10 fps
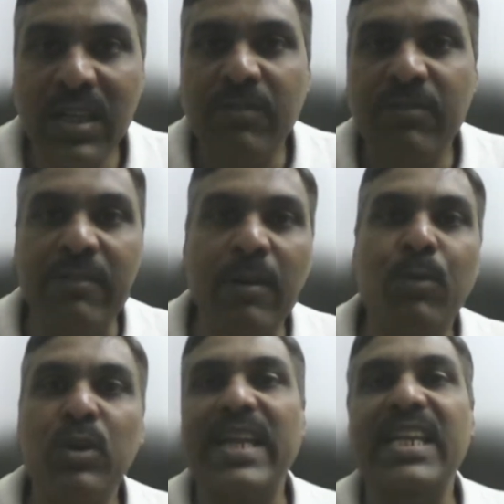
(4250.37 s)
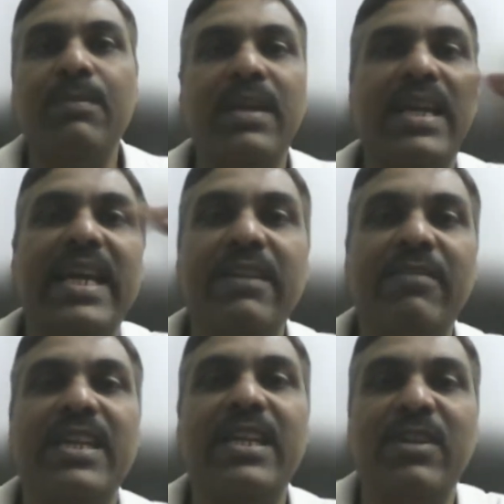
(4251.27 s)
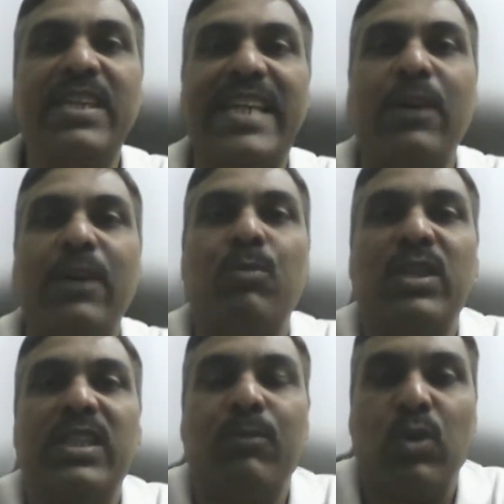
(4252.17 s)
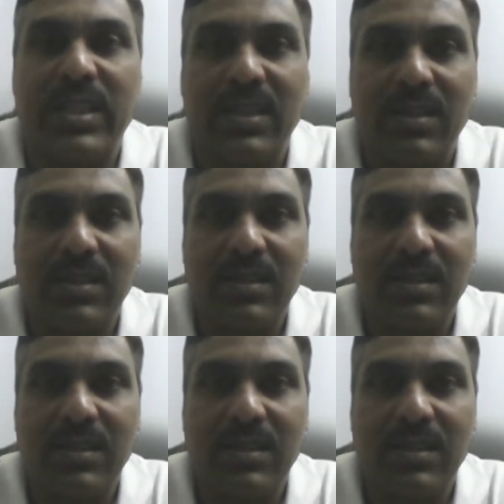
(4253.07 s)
where we put any brick anywhere and we try to put them together.